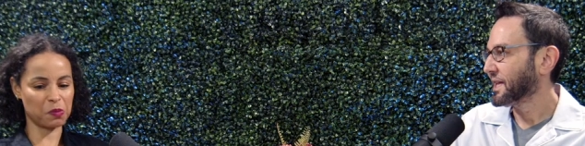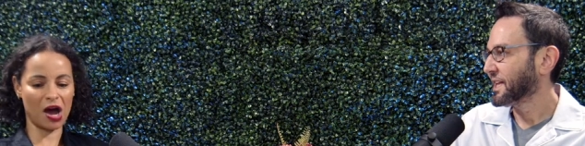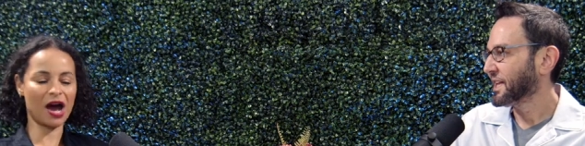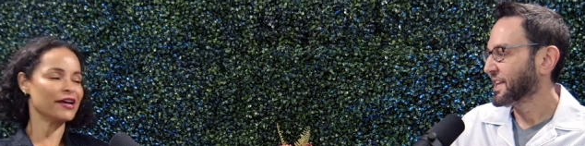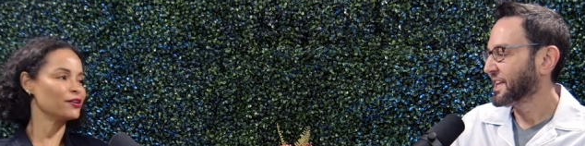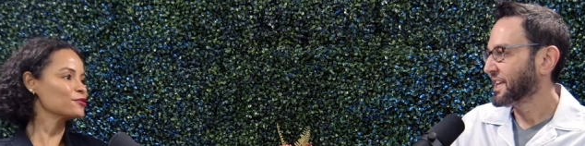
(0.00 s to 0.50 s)

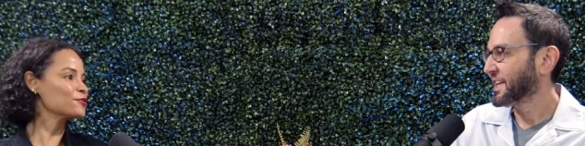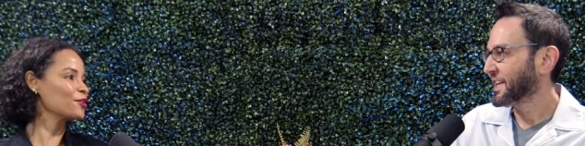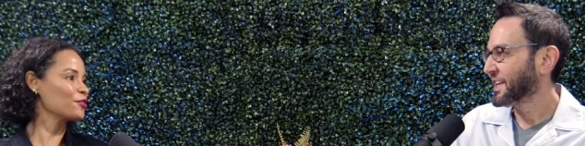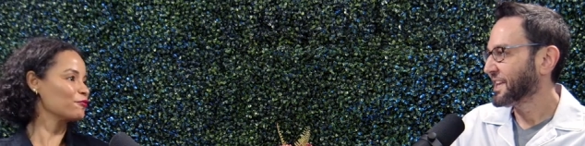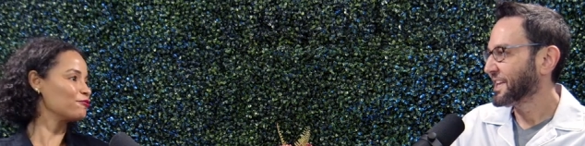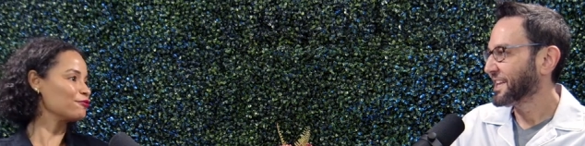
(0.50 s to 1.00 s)
Speaker 1: piles
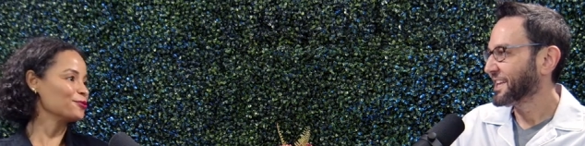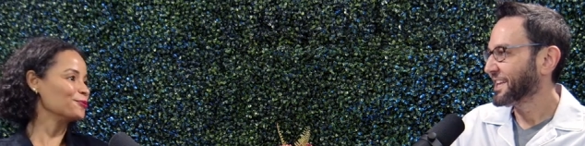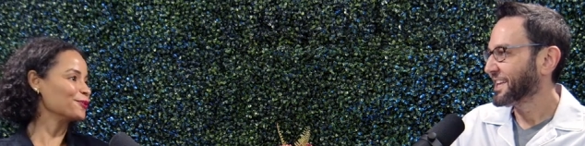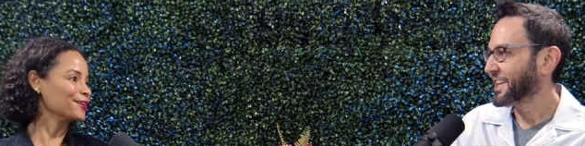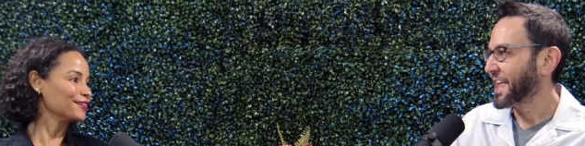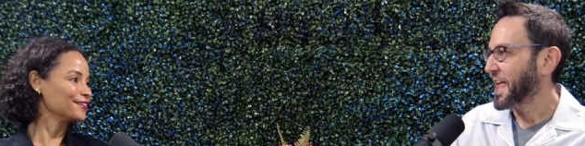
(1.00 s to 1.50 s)
on the
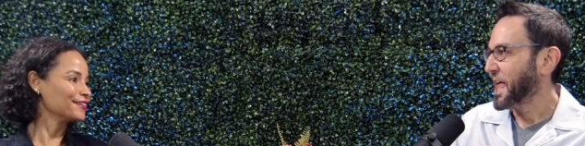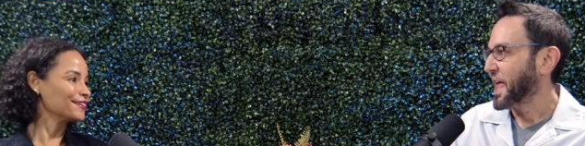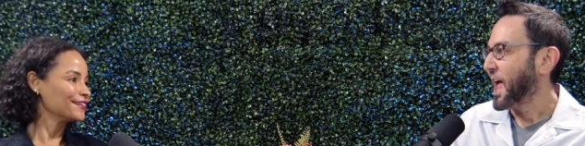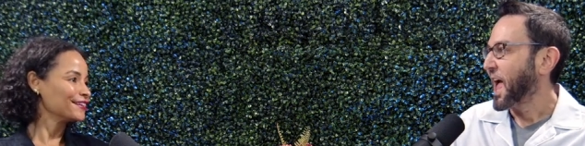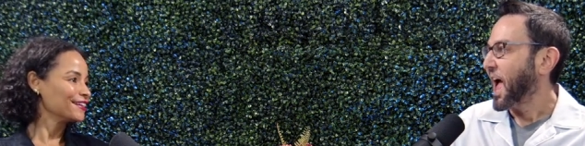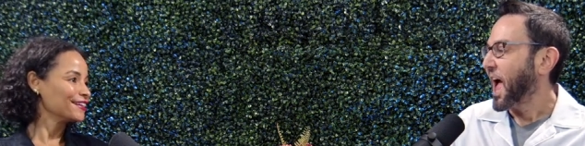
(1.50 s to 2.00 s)
floor.
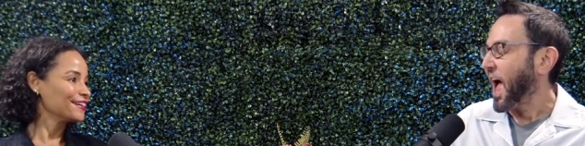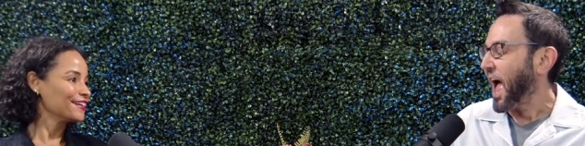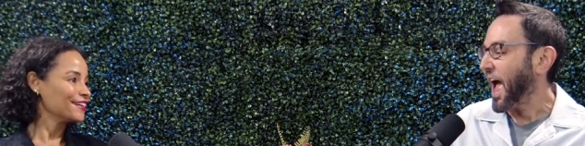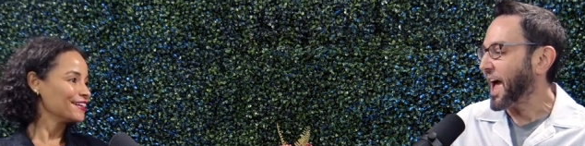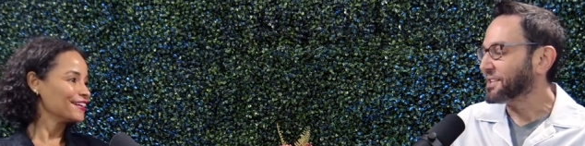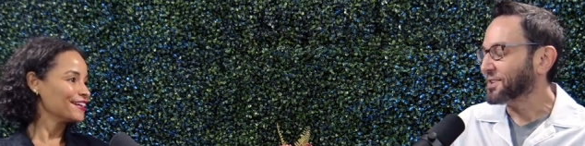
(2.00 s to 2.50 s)

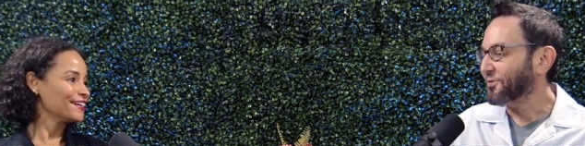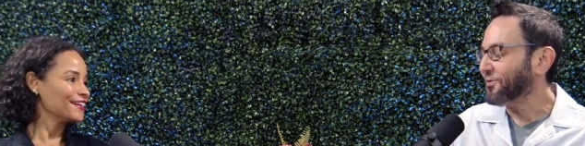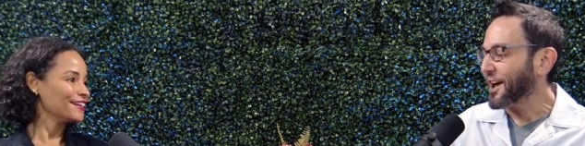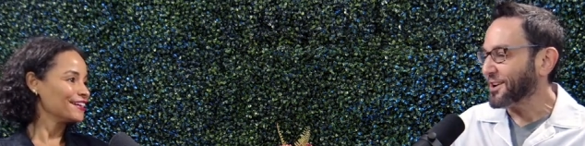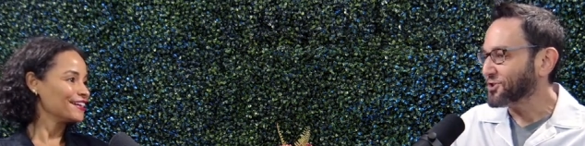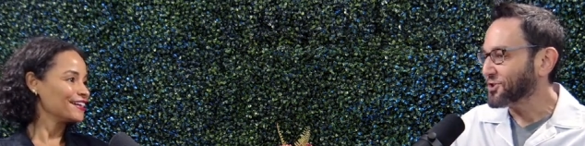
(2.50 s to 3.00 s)
Speaker 2: As a
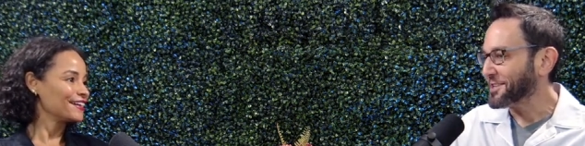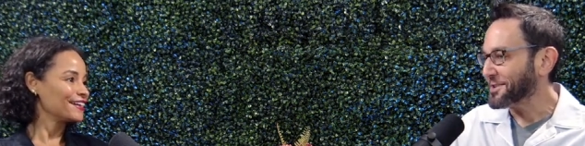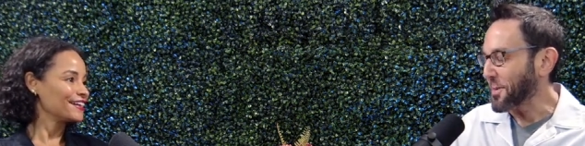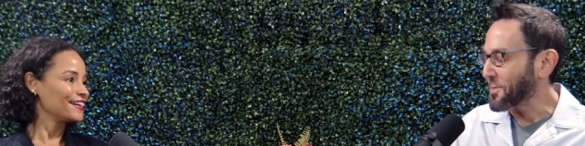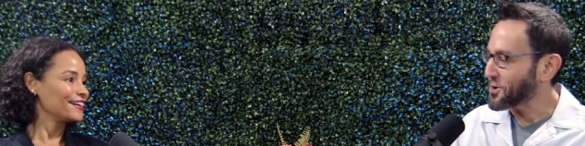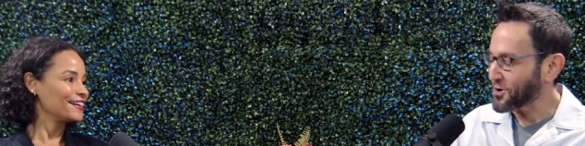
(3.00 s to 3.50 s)
fashion
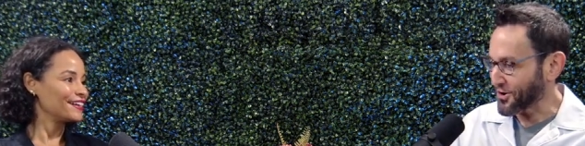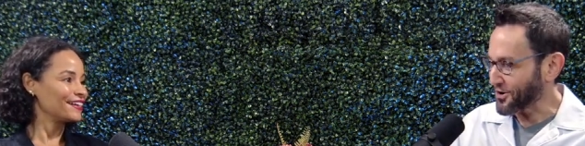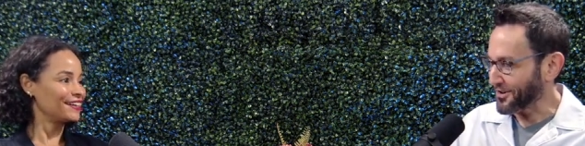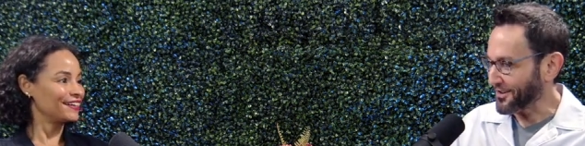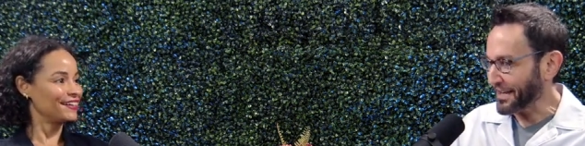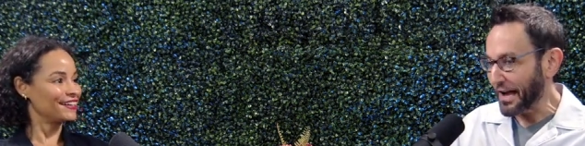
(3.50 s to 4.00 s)

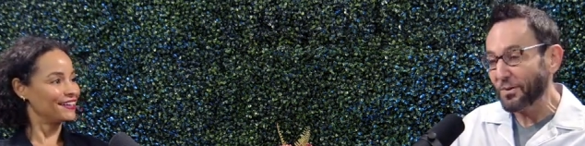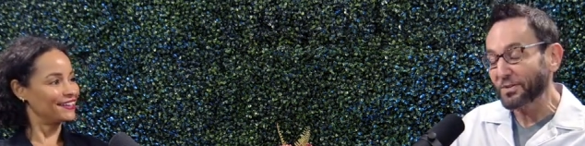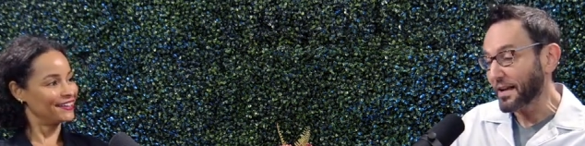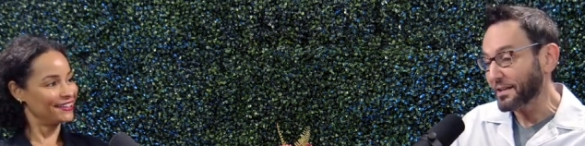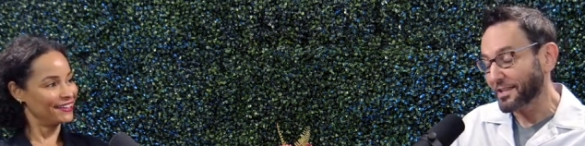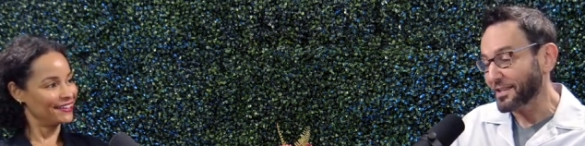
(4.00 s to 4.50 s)
girl, I was
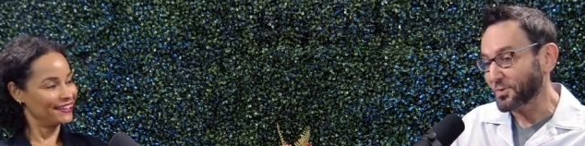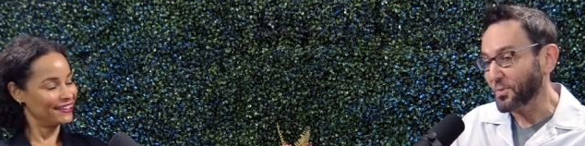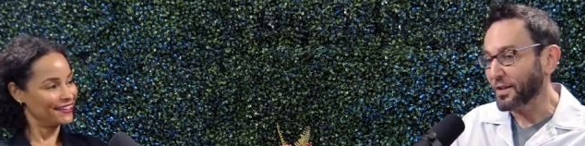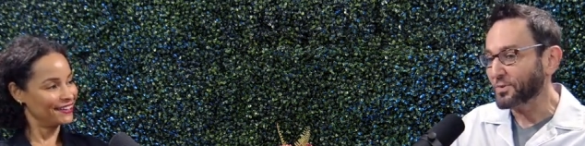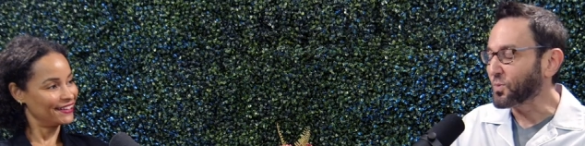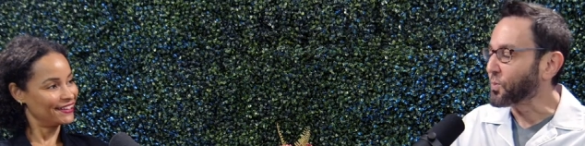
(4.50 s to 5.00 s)
asked this
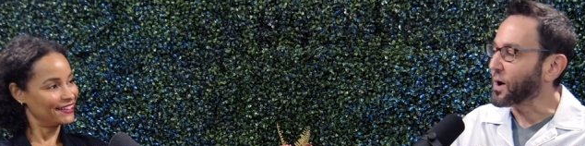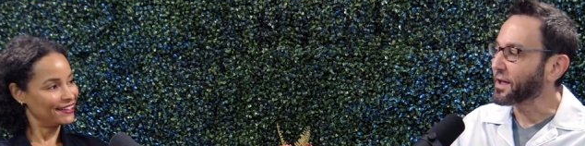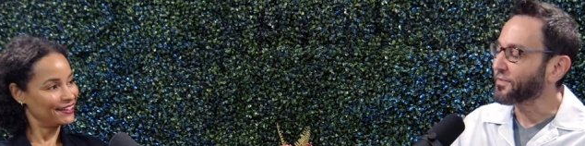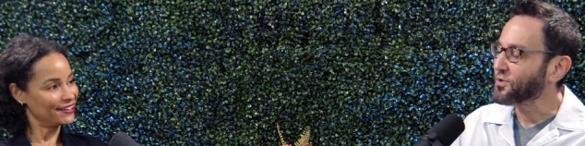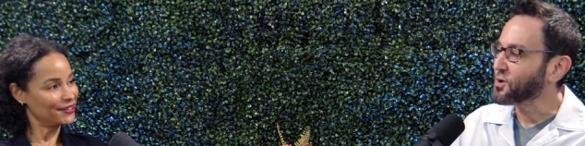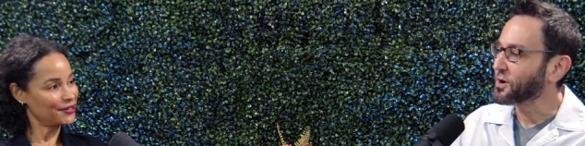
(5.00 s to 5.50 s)
once: What
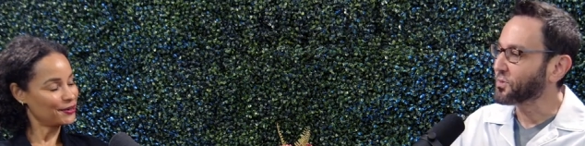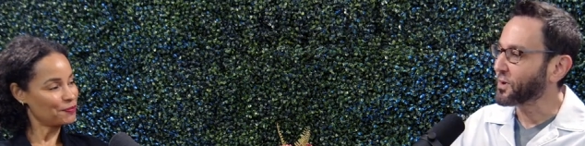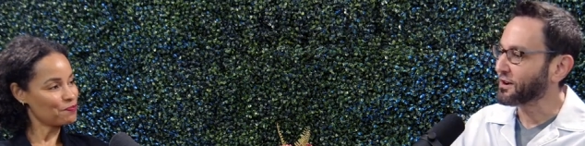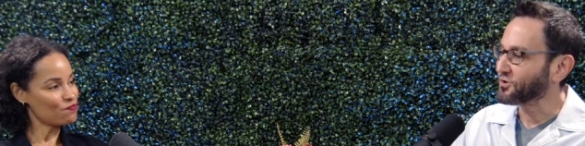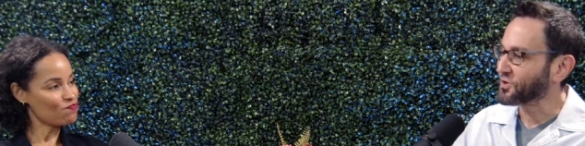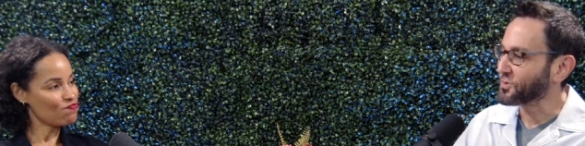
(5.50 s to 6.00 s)
if you could
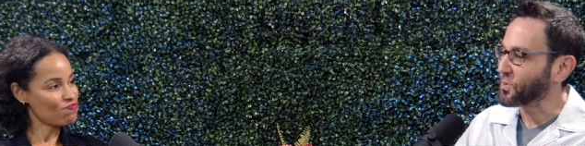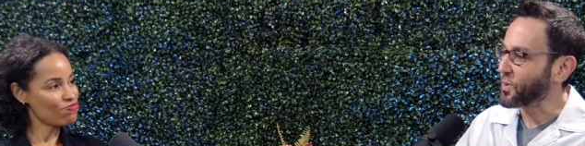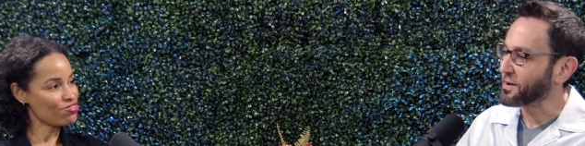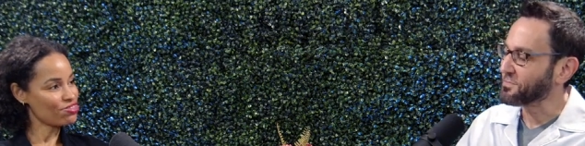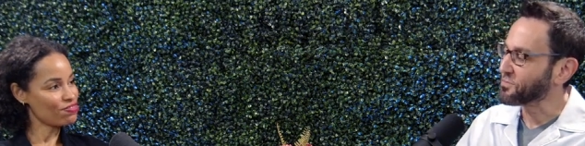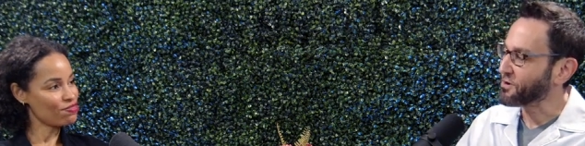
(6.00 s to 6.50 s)
wear just
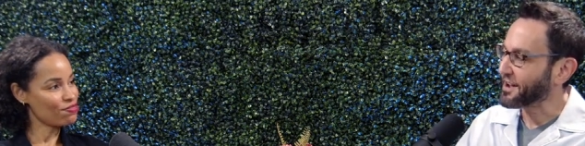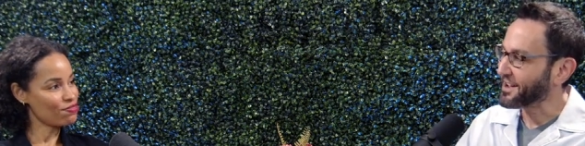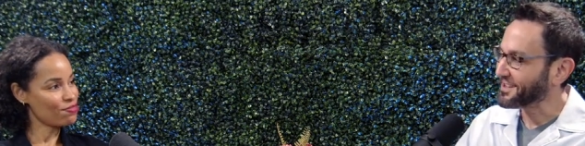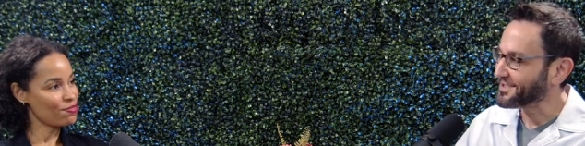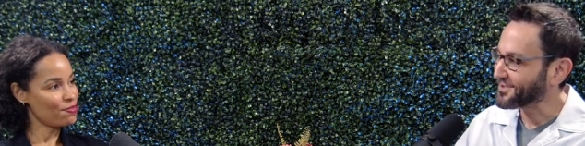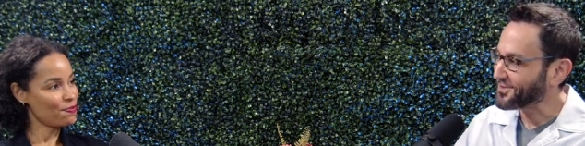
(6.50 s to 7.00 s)
one
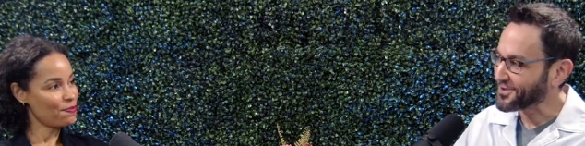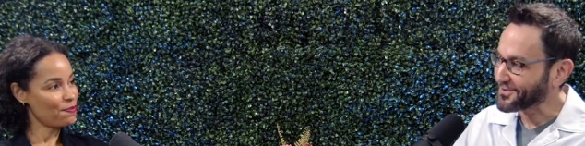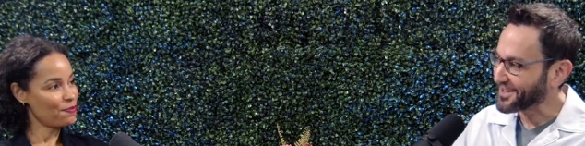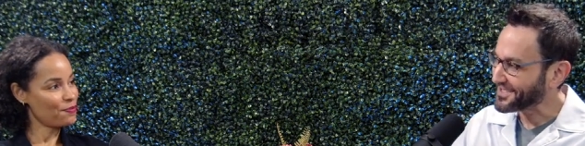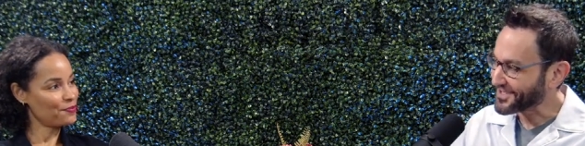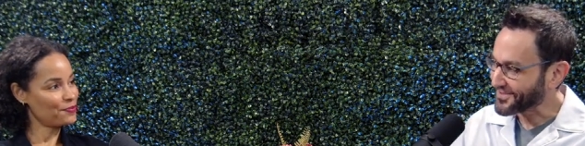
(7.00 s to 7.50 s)
brand for the
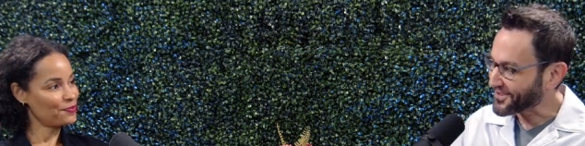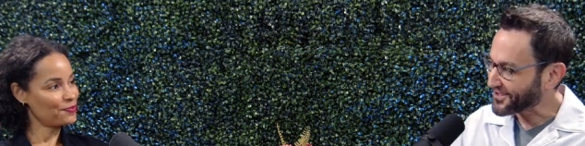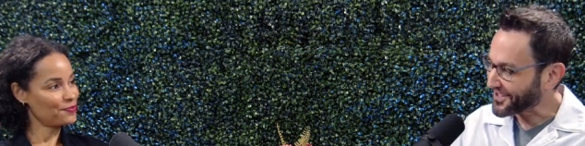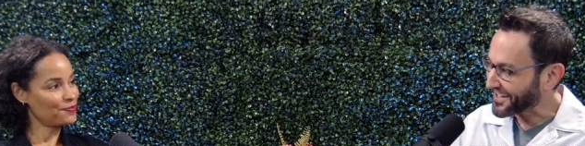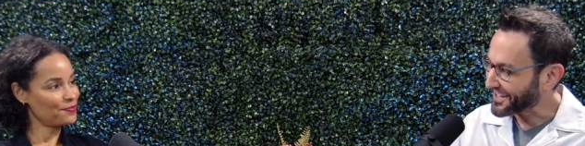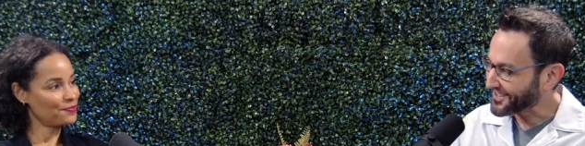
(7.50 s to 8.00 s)
rest of your
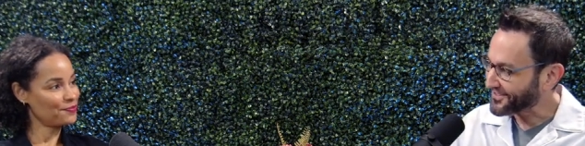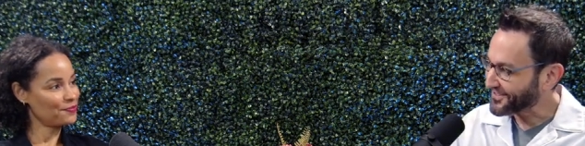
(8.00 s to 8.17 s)
life?